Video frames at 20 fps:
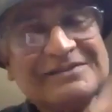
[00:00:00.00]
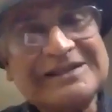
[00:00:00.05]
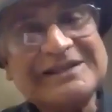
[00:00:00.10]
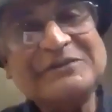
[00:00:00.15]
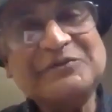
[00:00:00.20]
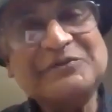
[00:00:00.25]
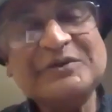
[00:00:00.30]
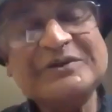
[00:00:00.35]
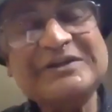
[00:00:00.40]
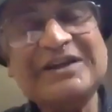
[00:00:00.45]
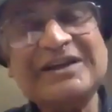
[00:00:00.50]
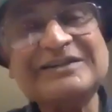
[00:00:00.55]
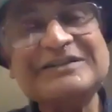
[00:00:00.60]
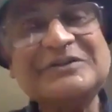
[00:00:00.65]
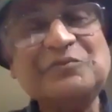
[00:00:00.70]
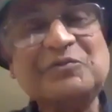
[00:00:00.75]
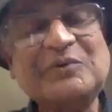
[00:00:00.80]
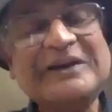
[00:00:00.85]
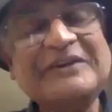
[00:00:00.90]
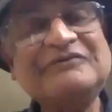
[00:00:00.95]
then we get
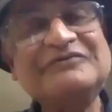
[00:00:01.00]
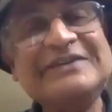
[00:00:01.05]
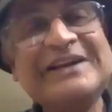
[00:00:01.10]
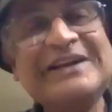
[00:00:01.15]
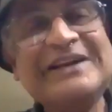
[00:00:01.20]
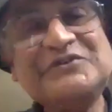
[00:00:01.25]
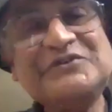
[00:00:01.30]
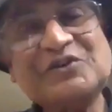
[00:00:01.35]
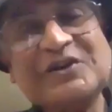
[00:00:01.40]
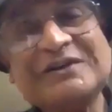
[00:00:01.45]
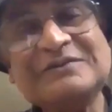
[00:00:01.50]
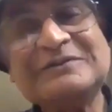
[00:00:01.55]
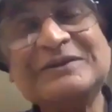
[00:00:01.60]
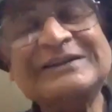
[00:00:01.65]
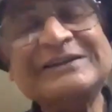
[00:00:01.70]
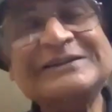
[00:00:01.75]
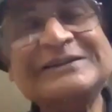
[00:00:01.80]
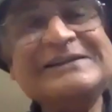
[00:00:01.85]
the wave nature.